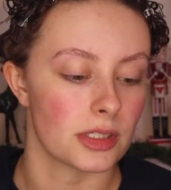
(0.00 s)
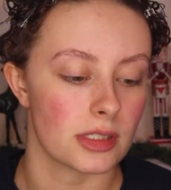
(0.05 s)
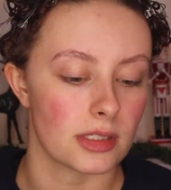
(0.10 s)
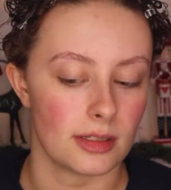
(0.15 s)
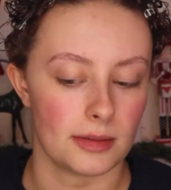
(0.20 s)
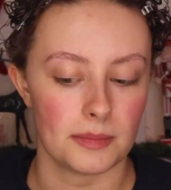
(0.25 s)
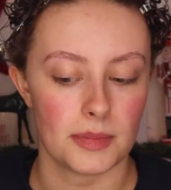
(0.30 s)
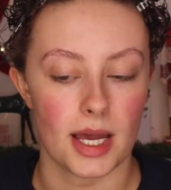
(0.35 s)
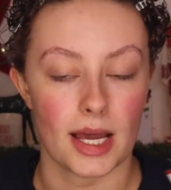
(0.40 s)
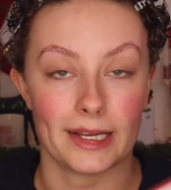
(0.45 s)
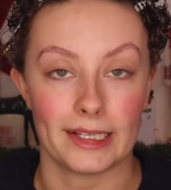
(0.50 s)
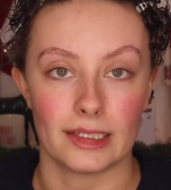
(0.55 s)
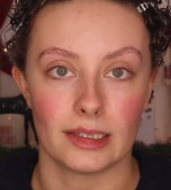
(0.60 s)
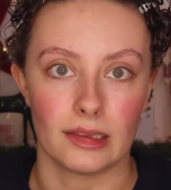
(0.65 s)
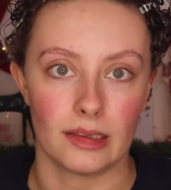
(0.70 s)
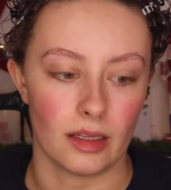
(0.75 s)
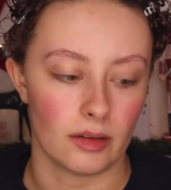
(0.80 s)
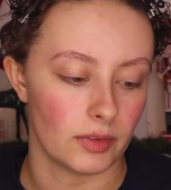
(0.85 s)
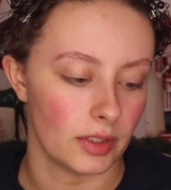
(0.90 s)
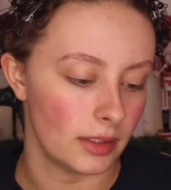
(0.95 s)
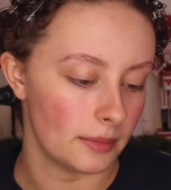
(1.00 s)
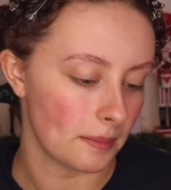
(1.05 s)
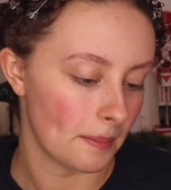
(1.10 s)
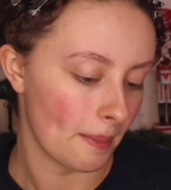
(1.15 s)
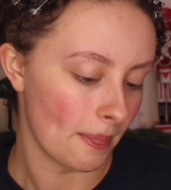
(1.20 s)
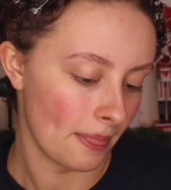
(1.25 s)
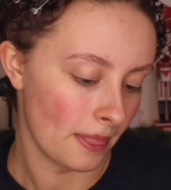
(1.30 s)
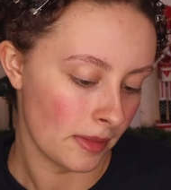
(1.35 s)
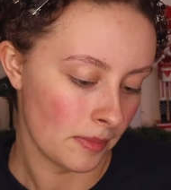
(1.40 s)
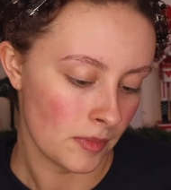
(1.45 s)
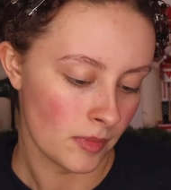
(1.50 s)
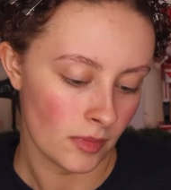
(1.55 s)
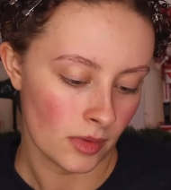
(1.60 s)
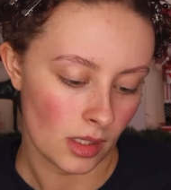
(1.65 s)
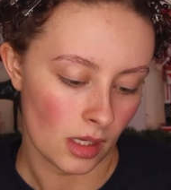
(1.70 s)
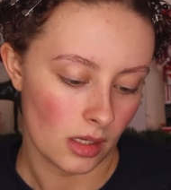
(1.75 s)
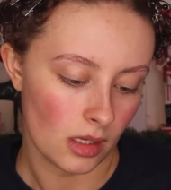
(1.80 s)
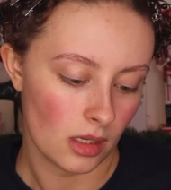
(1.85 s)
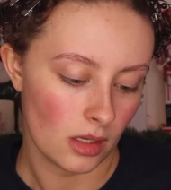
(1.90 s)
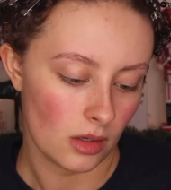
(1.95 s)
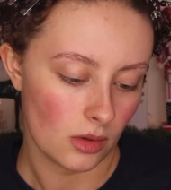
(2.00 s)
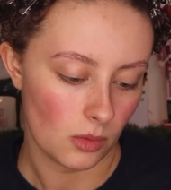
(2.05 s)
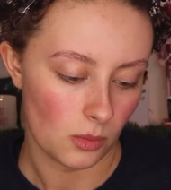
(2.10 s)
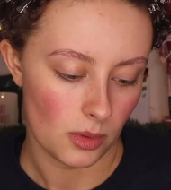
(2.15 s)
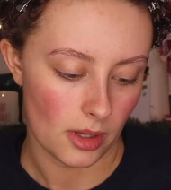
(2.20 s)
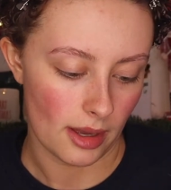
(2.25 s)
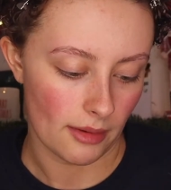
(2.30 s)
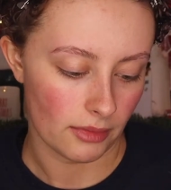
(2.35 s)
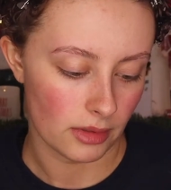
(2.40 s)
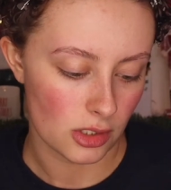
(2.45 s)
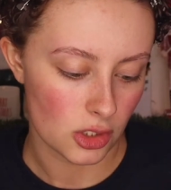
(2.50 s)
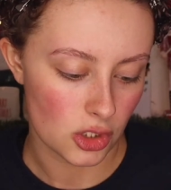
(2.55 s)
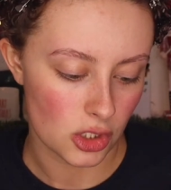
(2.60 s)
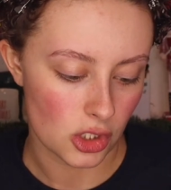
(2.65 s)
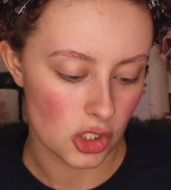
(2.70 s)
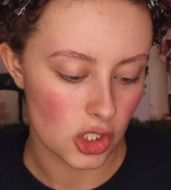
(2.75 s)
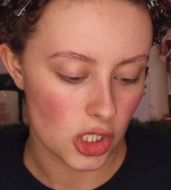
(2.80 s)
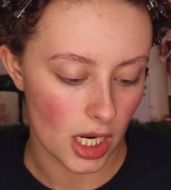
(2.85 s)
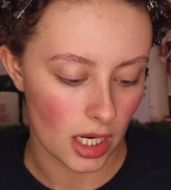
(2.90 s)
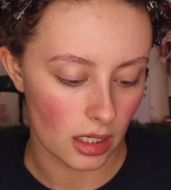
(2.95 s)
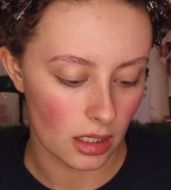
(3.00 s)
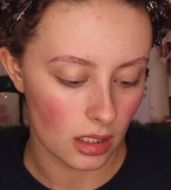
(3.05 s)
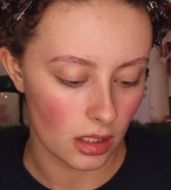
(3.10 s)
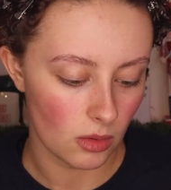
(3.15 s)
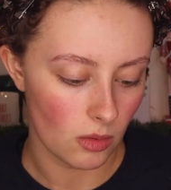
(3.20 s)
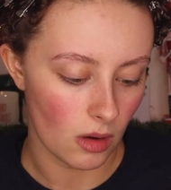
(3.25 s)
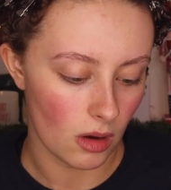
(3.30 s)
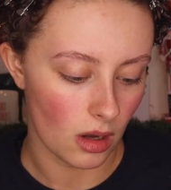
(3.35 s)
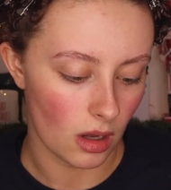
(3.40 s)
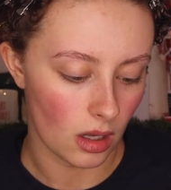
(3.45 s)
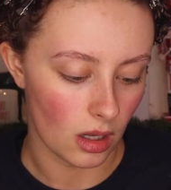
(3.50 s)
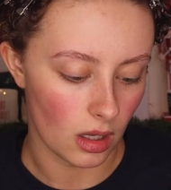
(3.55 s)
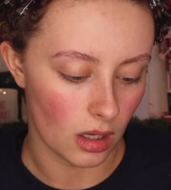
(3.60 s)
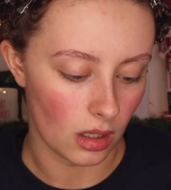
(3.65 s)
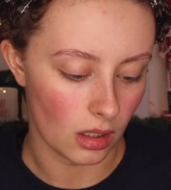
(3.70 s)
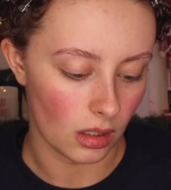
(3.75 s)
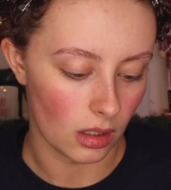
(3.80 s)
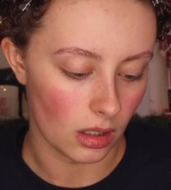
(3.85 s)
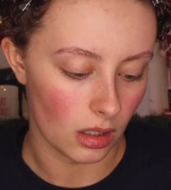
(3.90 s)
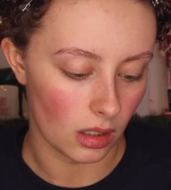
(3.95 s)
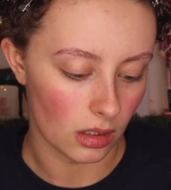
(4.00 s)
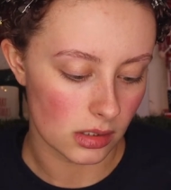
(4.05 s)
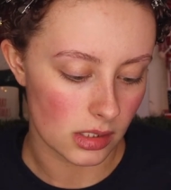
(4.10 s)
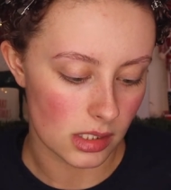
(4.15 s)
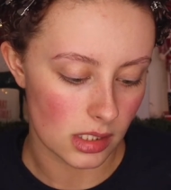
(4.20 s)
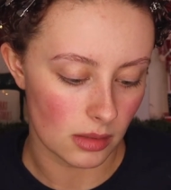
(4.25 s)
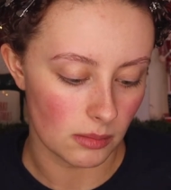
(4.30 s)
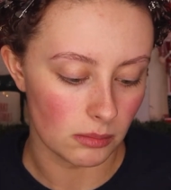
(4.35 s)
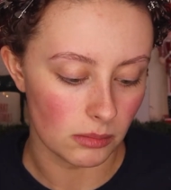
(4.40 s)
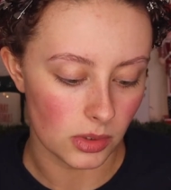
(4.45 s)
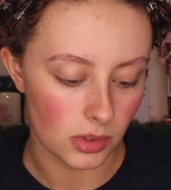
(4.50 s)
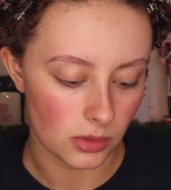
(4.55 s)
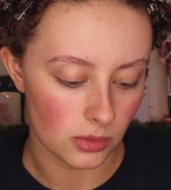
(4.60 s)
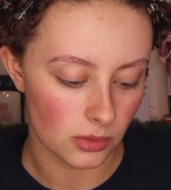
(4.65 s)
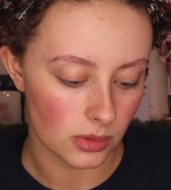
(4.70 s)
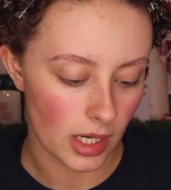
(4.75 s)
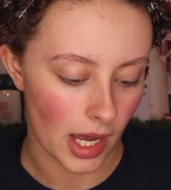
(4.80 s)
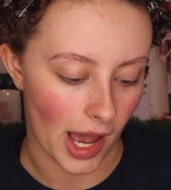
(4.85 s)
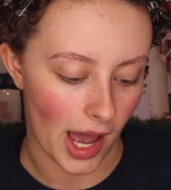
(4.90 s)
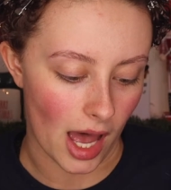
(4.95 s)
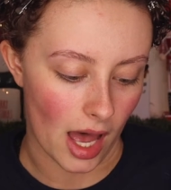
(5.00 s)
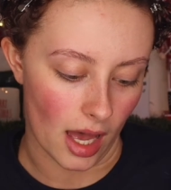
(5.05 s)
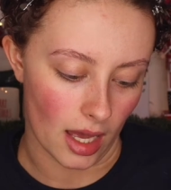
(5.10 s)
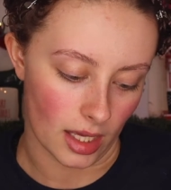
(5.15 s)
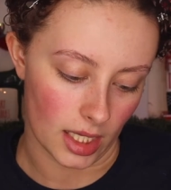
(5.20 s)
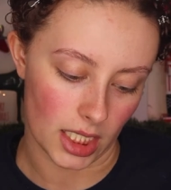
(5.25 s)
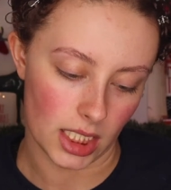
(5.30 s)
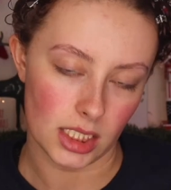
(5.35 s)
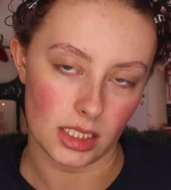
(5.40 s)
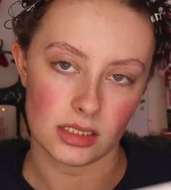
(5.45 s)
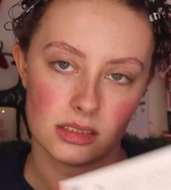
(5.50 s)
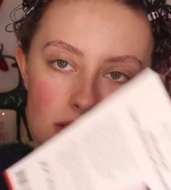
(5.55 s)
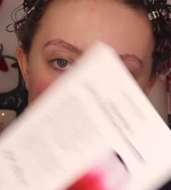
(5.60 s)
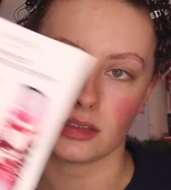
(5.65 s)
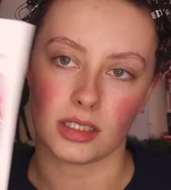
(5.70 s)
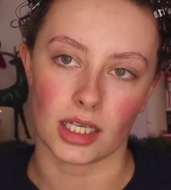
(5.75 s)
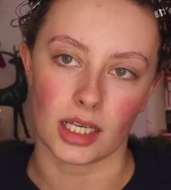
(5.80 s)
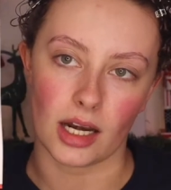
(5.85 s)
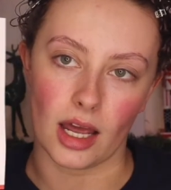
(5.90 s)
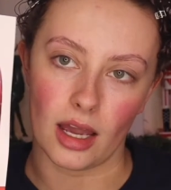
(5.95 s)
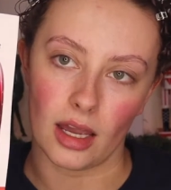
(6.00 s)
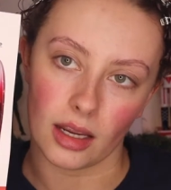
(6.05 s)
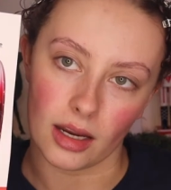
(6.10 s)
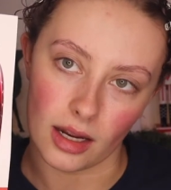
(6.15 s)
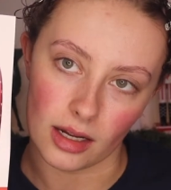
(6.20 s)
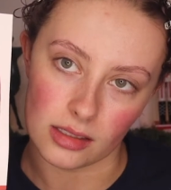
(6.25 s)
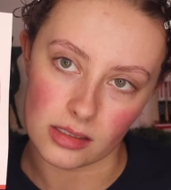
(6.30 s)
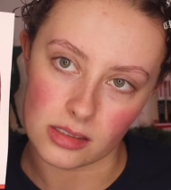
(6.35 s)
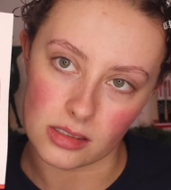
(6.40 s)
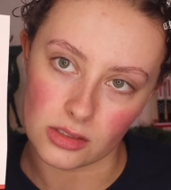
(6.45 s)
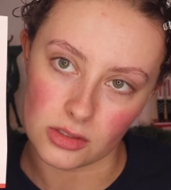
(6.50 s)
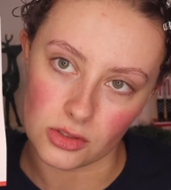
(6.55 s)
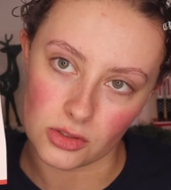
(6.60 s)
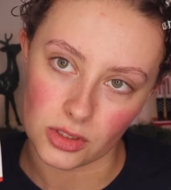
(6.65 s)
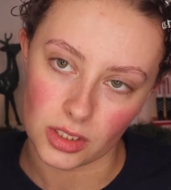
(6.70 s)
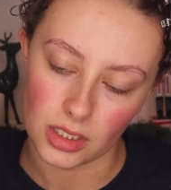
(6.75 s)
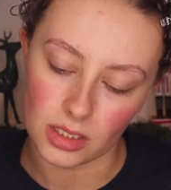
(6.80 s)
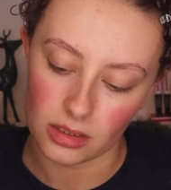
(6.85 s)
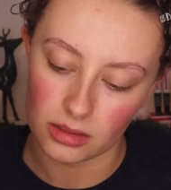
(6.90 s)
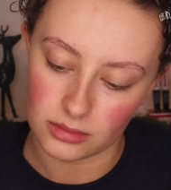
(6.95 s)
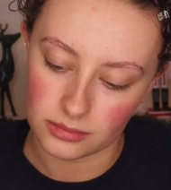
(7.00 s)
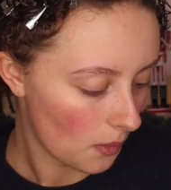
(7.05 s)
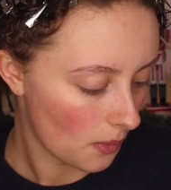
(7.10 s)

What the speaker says: some. I love it. We have a Shiseido Ultimune Eye, like an eye concentrate.